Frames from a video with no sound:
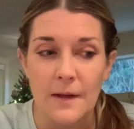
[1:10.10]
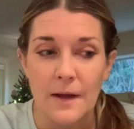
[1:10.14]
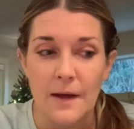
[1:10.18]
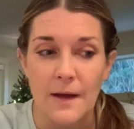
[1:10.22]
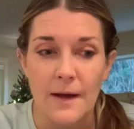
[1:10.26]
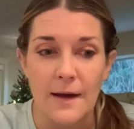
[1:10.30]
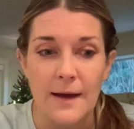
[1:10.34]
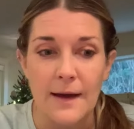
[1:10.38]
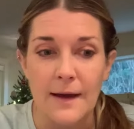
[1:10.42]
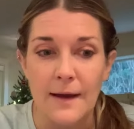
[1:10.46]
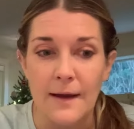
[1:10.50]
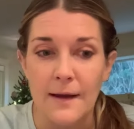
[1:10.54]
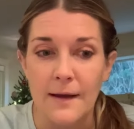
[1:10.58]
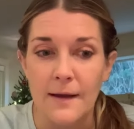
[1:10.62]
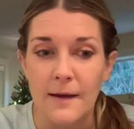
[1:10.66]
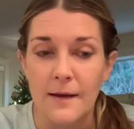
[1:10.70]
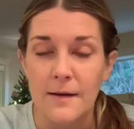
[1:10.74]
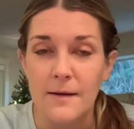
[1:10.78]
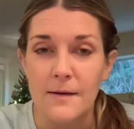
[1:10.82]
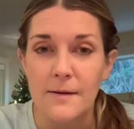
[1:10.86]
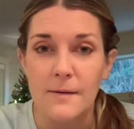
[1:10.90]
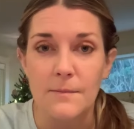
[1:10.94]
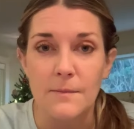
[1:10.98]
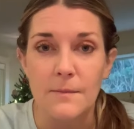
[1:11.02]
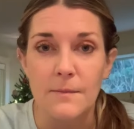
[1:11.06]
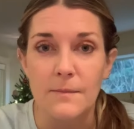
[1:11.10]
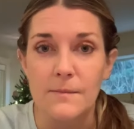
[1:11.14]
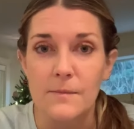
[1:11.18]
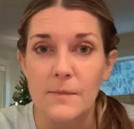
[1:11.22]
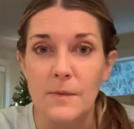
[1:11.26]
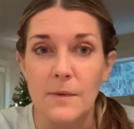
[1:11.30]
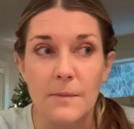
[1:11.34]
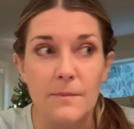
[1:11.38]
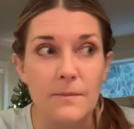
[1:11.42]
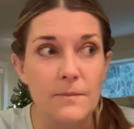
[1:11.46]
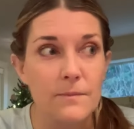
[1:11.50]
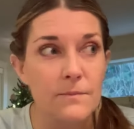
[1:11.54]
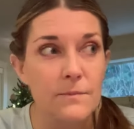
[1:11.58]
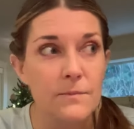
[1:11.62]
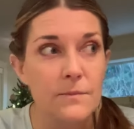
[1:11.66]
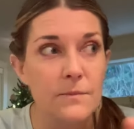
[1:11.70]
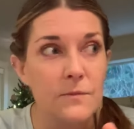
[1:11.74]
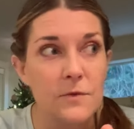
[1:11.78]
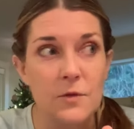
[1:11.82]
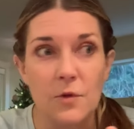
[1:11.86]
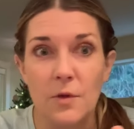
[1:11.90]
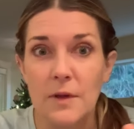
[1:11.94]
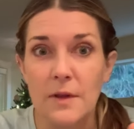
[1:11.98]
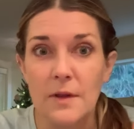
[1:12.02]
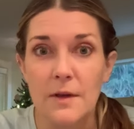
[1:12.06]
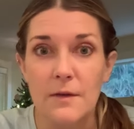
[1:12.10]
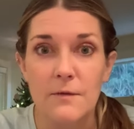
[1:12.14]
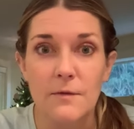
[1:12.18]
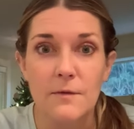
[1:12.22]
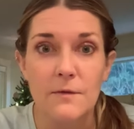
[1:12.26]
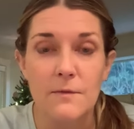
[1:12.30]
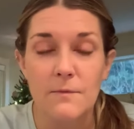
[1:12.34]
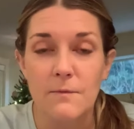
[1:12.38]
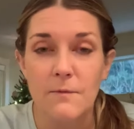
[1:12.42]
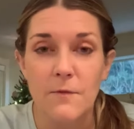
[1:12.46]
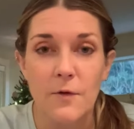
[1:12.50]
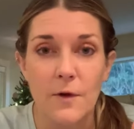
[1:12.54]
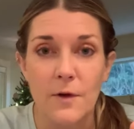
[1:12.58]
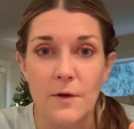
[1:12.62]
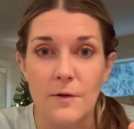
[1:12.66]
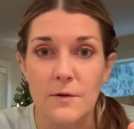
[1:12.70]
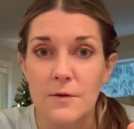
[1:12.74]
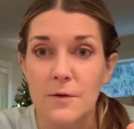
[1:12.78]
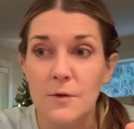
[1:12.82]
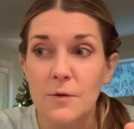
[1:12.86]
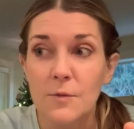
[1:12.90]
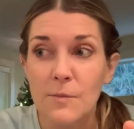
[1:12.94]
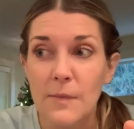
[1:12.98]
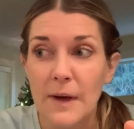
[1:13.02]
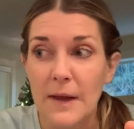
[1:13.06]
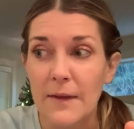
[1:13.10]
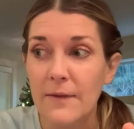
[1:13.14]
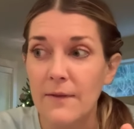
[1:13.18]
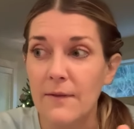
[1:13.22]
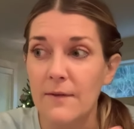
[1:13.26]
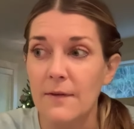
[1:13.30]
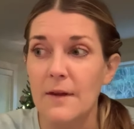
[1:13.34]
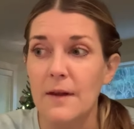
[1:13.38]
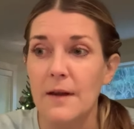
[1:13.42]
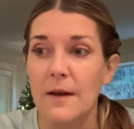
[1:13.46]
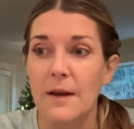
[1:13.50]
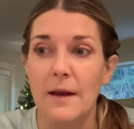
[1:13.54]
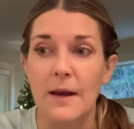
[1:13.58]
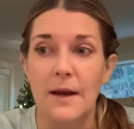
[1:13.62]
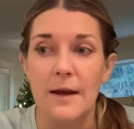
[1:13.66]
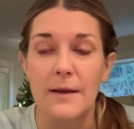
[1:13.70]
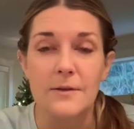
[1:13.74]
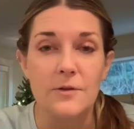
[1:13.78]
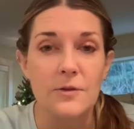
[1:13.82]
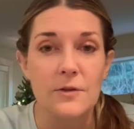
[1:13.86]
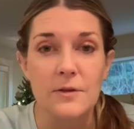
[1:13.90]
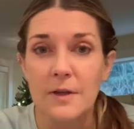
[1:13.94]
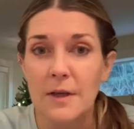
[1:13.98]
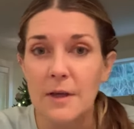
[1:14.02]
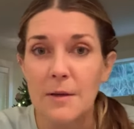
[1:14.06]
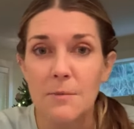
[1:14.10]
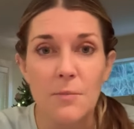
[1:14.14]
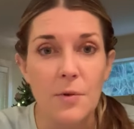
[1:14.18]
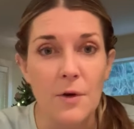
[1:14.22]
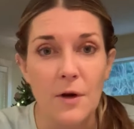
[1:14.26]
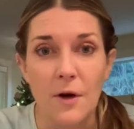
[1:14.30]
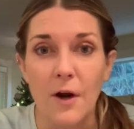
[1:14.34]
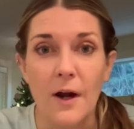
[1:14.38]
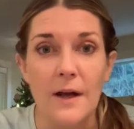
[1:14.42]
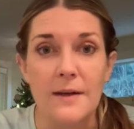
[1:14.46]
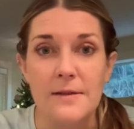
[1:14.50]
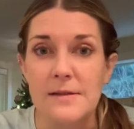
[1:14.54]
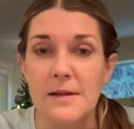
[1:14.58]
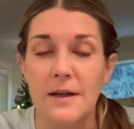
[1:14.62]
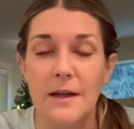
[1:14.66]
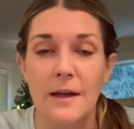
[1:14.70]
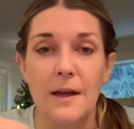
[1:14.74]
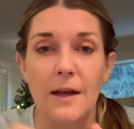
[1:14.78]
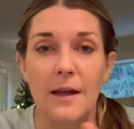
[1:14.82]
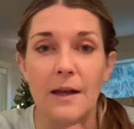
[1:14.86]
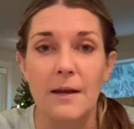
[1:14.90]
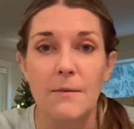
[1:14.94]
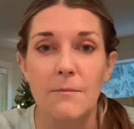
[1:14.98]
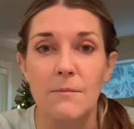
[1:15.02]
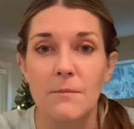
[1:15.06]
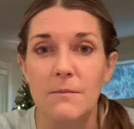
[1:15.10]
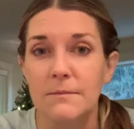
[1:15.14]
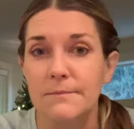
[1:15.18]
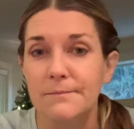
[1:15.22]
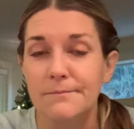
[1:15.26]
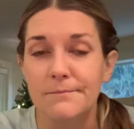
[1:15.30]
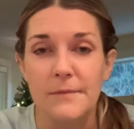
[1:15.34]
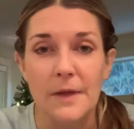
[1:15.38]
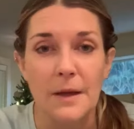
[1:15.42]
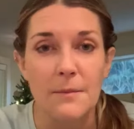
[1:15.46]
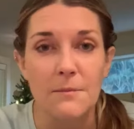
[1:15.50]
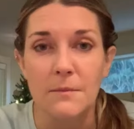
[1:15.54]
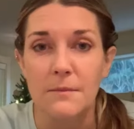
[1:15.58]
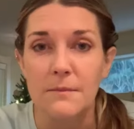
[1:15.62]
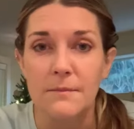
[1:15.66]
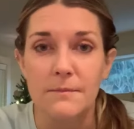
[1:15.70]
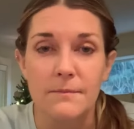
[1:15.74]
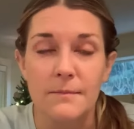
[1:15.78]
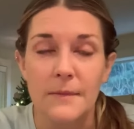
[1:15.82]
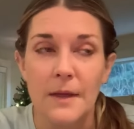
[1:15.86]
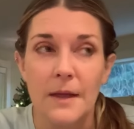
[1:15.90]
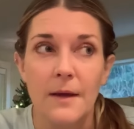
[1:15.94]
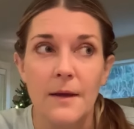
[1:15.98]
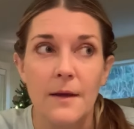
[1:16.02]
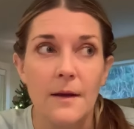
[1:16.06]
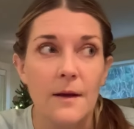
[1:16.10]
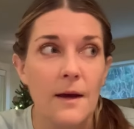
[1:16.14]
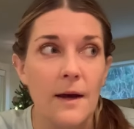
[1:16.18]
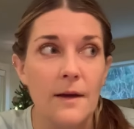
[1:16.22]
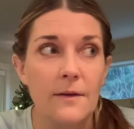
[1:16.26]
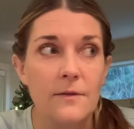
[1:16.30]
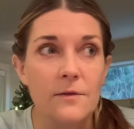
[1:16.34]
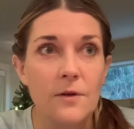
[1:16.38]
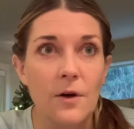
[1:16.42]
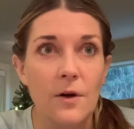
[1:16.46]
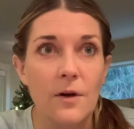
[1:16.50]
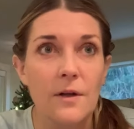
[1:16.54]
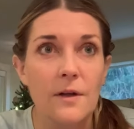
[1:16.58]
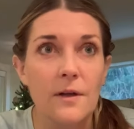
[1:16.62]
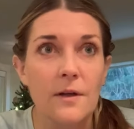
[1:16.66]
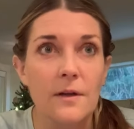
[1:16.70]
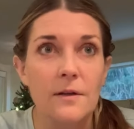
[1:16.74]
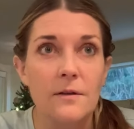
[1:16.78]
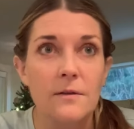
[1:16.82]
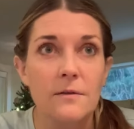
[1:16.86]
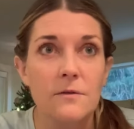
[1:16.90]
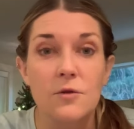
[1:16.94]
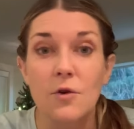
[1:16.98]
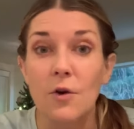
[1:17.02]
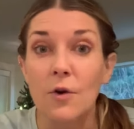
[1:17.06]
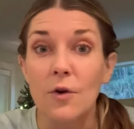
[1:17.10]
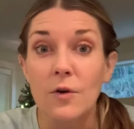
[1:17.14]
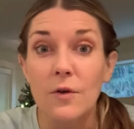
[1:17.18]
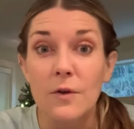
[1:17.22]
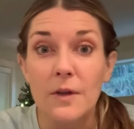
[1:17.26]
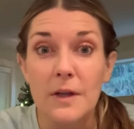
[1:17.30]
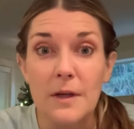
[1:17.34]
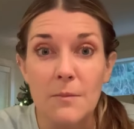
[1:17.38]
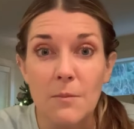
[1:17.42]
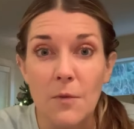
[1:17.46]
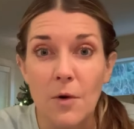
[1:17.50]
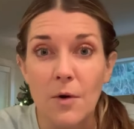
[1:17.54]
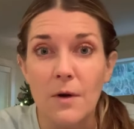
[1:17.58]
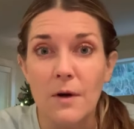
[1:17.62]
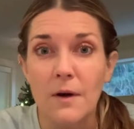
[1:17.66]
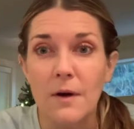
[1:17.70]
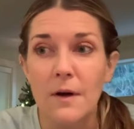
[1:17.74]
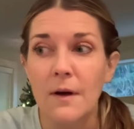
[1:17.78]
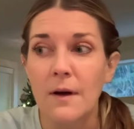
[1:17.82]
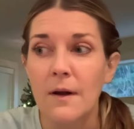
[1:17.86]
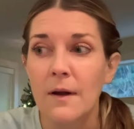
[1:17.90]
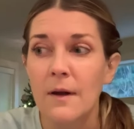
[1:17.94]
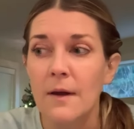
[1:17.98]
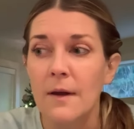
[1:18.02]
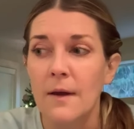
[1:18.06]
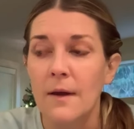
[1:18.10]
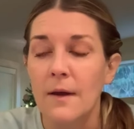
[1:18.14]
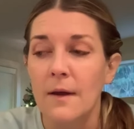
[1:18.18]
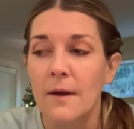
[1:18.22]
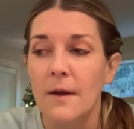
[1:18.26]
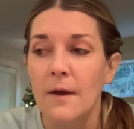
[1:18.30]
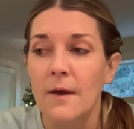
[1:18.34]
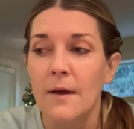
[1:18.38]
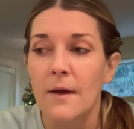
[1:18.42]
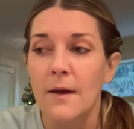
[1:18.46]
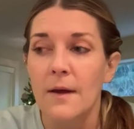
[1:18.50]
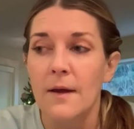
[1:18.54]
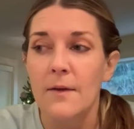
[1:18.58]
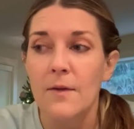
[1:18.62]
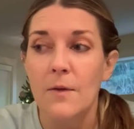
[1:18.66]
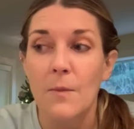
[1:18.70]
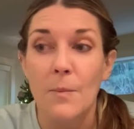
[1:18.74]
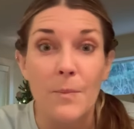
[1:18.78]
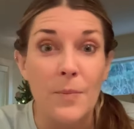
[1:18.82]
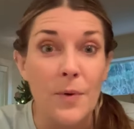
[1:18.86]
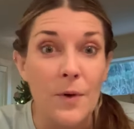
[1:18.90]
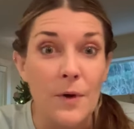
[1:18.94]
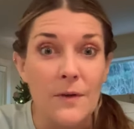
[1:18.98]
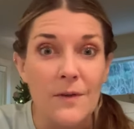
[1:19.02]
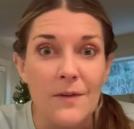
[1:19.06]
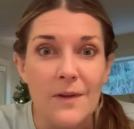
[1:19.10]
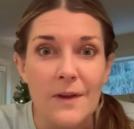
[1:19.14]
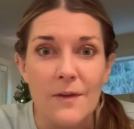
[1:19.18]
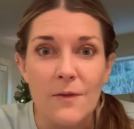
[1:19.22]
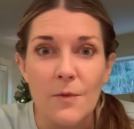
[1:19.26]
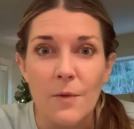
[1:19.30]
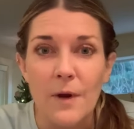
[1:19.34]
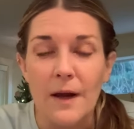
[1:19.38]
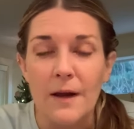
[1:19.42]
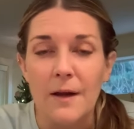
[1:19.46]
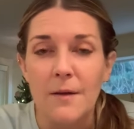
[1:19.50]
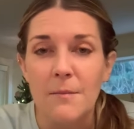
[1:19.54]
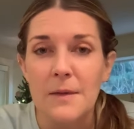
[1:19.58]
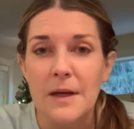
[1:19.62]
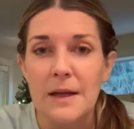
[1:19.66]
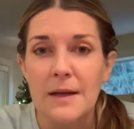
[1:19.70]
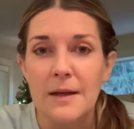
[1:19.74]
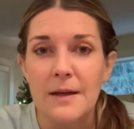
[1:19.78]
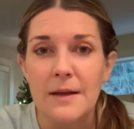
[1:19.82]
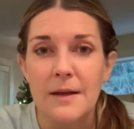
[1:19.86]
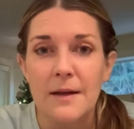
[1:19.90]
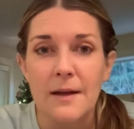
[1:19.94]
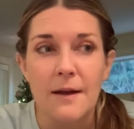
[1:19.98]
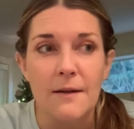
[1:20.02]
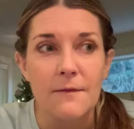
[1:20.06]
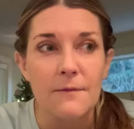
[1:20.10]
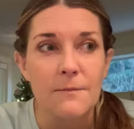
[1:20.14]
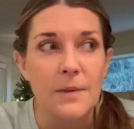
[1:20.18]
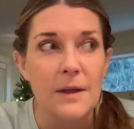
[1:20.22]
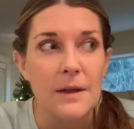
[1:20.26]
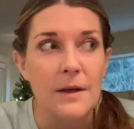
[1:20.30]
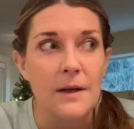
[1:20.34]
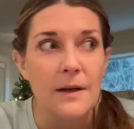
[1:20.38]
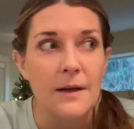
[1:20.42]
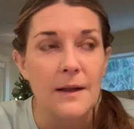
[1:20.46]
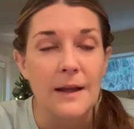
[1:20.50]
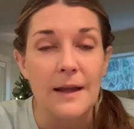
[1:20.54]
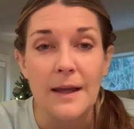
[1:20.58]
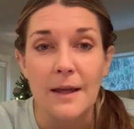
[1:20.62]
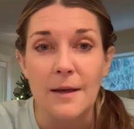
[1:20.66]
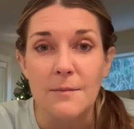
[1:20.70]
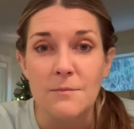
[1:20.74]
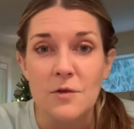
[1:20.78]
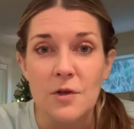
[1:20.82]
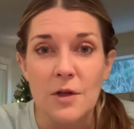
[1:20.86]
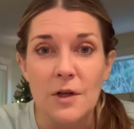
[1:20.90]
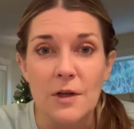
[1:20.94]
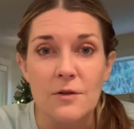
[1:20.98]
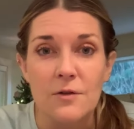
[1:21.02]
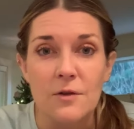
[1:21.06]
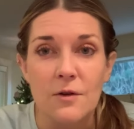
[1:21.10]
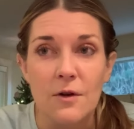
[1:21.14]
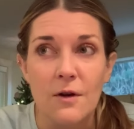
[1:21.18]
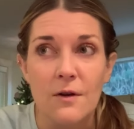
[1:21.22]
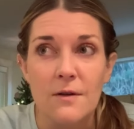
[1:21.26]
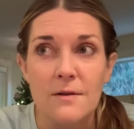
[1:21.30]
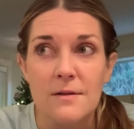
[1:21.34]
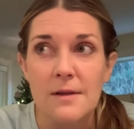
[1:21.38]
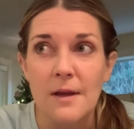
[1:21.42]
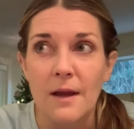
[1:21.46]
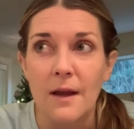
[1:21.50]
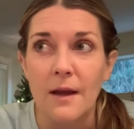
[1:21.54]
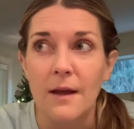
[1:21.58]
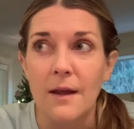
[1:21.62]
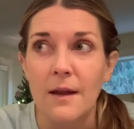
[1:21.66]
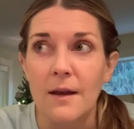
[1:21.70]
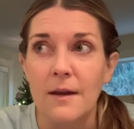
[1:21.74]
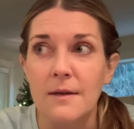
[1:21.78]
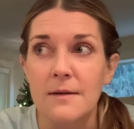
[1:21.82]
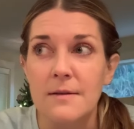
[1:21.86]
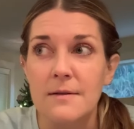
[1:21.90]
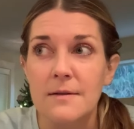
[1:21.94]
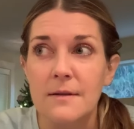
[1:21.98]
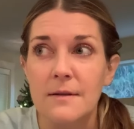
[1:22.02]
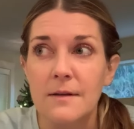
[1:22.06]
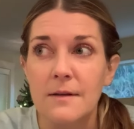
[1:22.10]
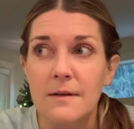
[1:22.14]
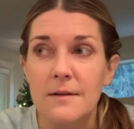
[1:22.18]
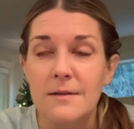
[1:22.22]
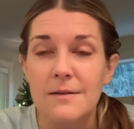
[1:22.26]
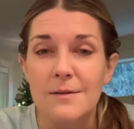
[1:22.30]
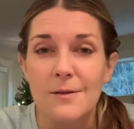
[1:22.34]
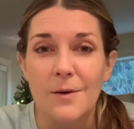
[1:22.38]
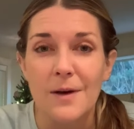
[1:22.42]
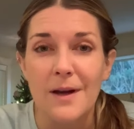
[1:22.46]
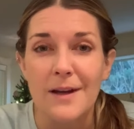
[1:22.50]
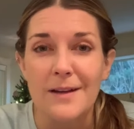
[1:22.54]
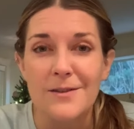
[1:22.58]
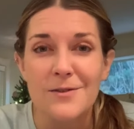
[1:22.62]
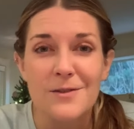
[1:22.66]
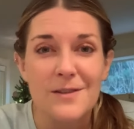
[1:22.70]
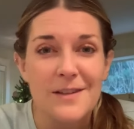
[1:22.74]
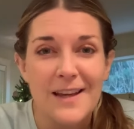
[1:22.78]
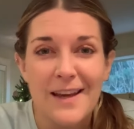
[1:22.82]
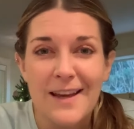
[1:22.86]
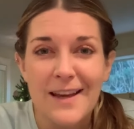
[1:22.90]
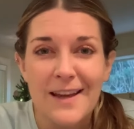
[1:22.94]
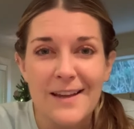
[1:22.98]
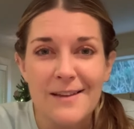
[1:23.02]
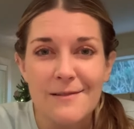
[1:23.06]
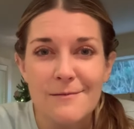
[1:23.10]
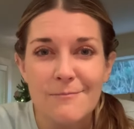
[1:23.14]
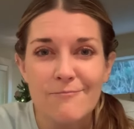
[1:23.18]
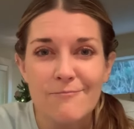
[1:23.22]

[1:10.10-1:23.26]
I am doing this for 2 months and I just keep progressing, and I started journaling more. The books he's recommended have been game changers, and so I just can't